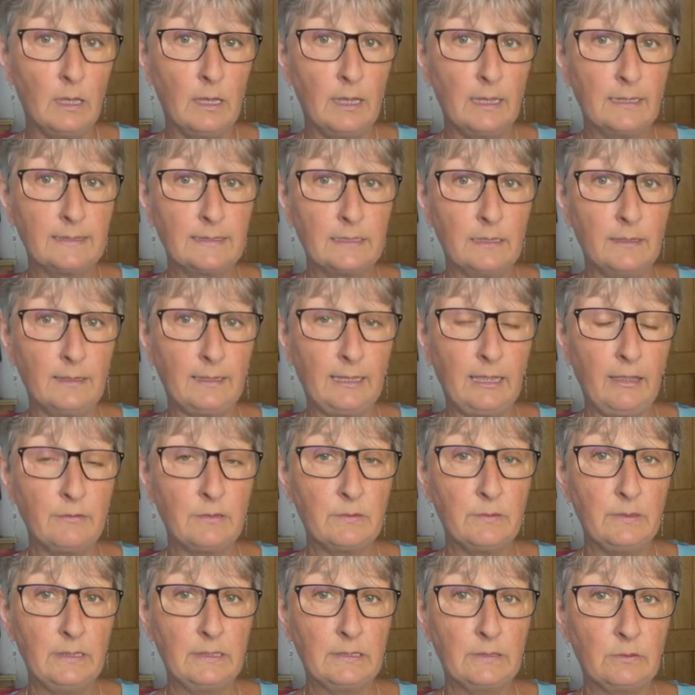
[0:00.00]
So they gave it
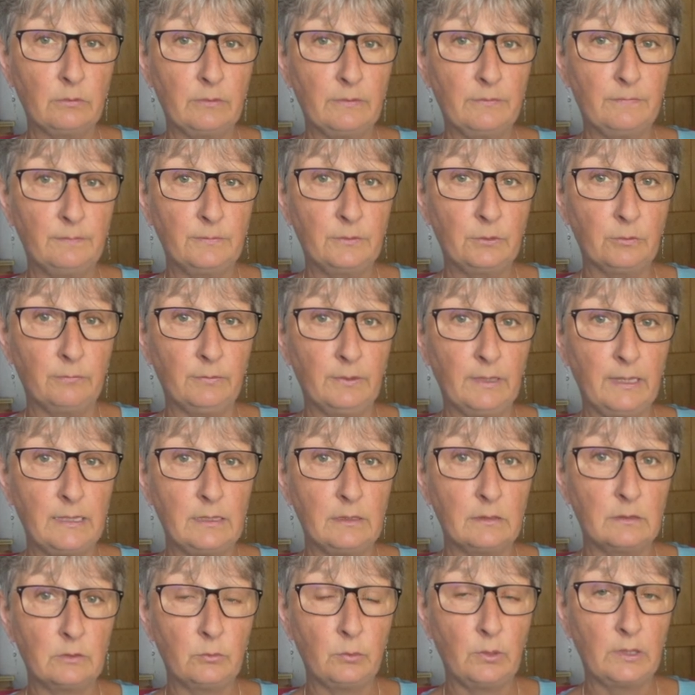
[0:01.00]
to me sort of
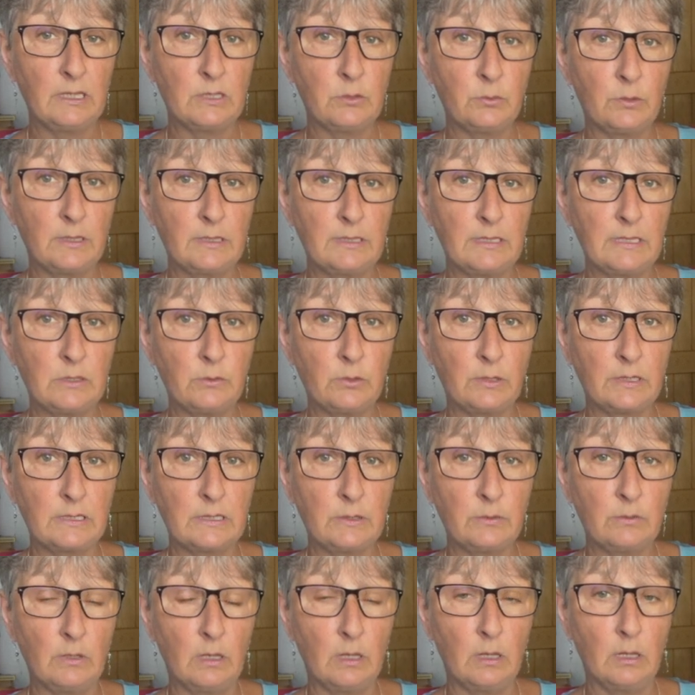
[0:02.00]
late
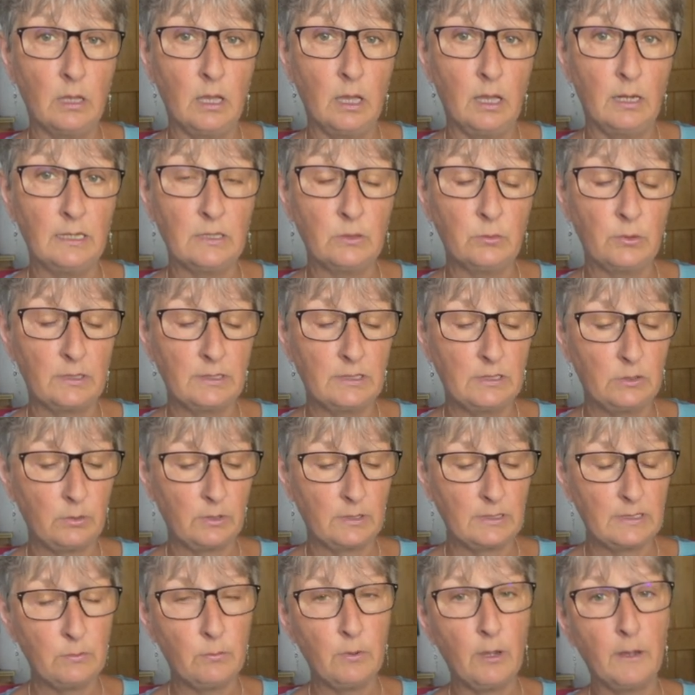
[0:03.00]
2020, early
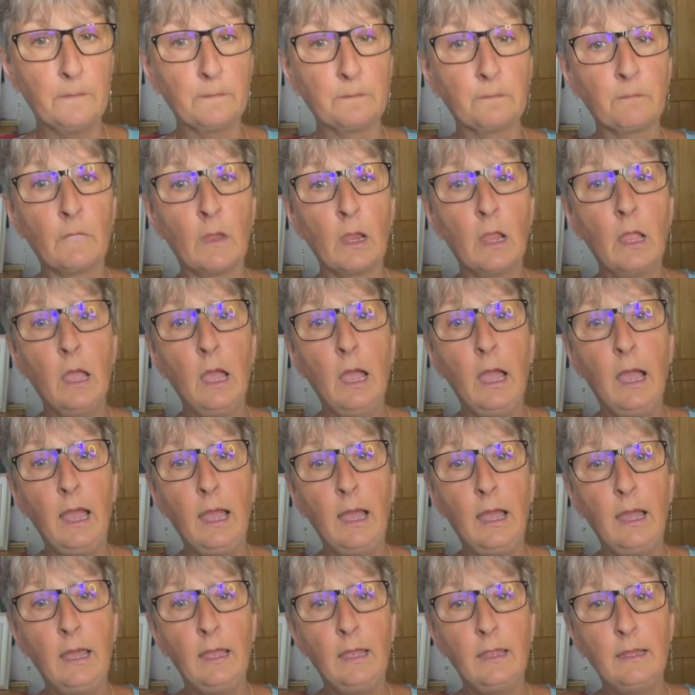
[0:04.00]
2021.
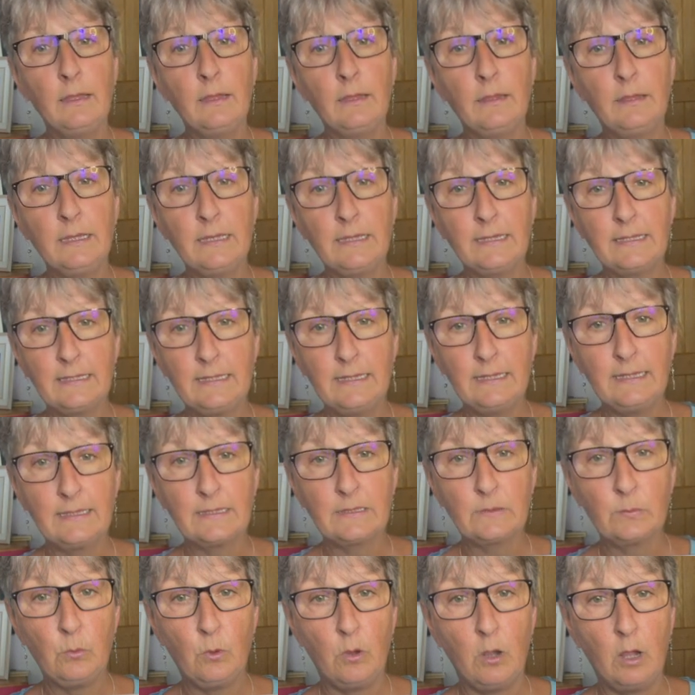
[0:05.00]
And this
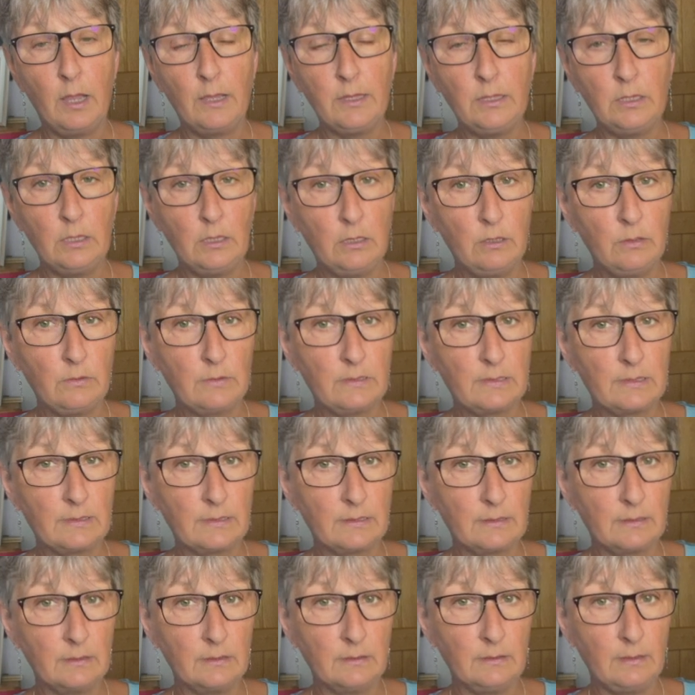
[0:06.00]
is what I
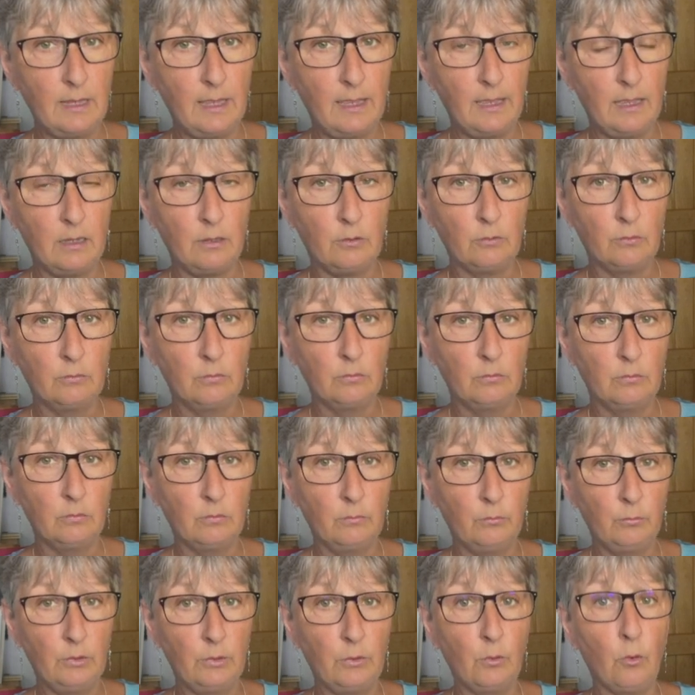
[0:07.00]
use now
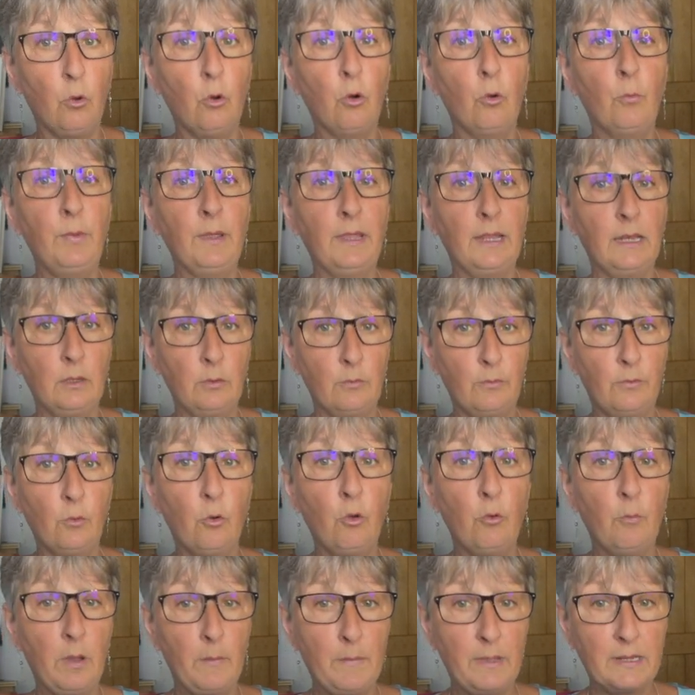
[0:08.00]
beginning with
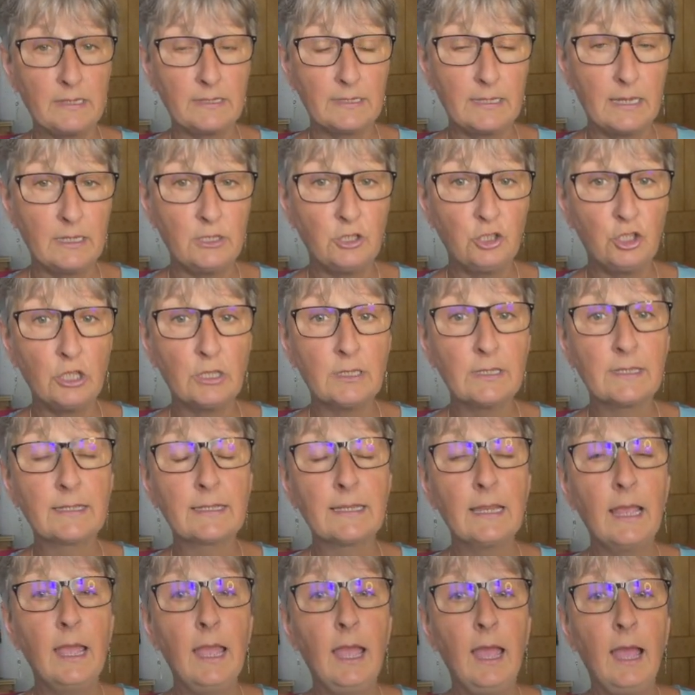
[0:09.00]
all my meditations,
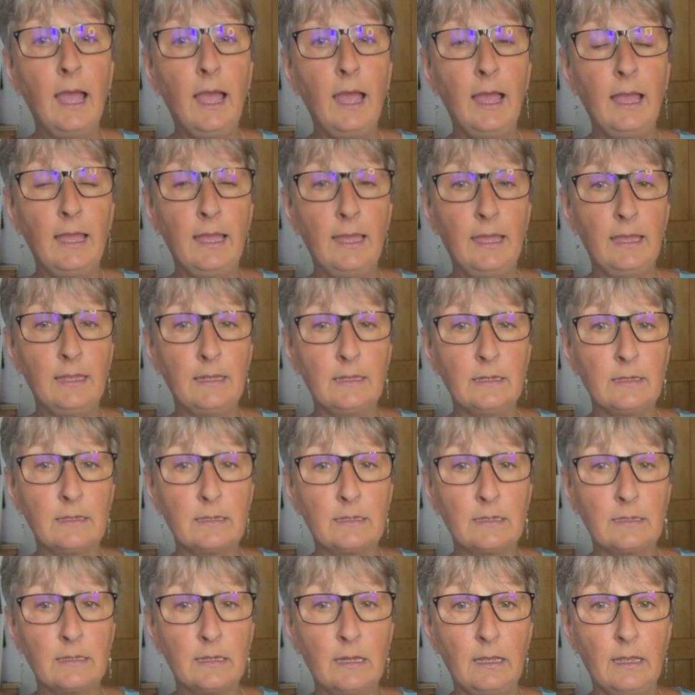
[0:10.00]
and
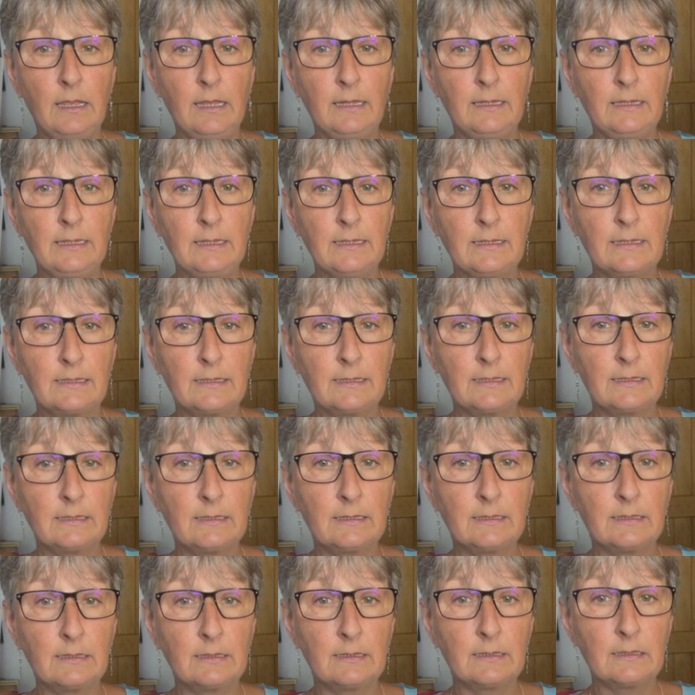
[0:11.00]
it
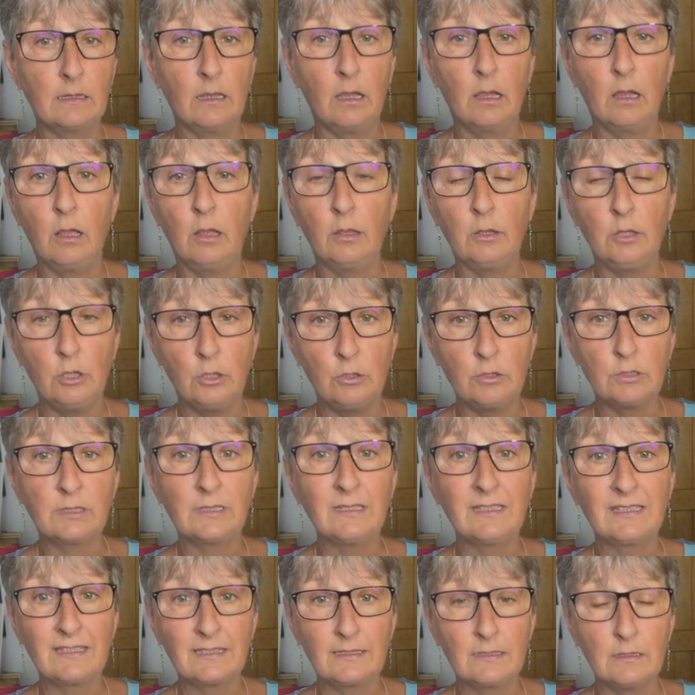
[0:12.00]
is used
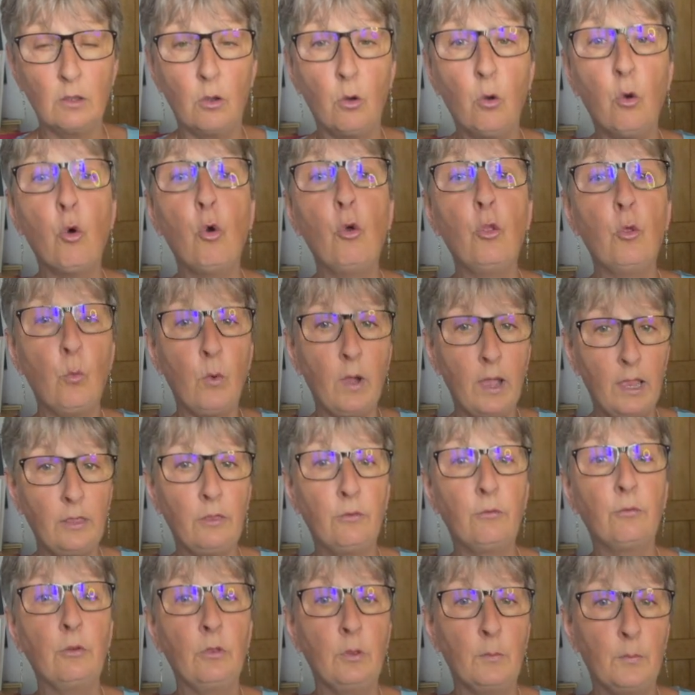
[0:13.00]
all the way
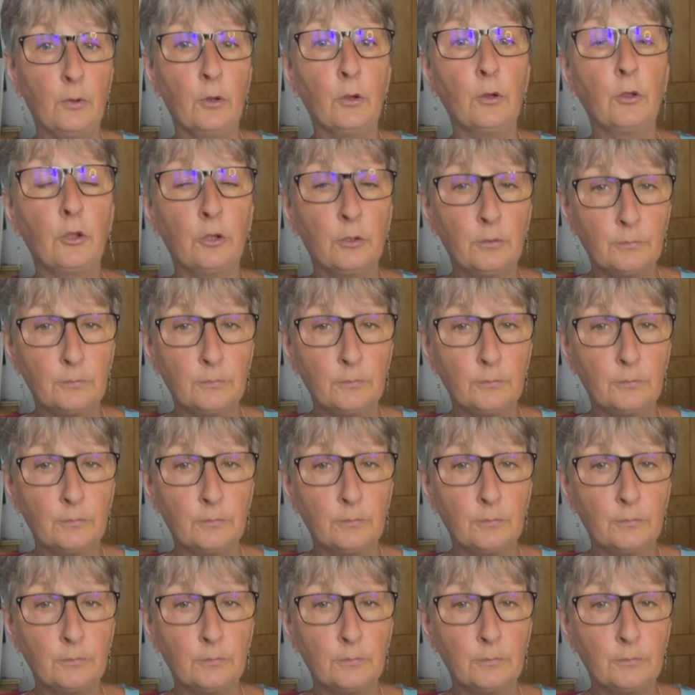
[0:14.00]
through the book.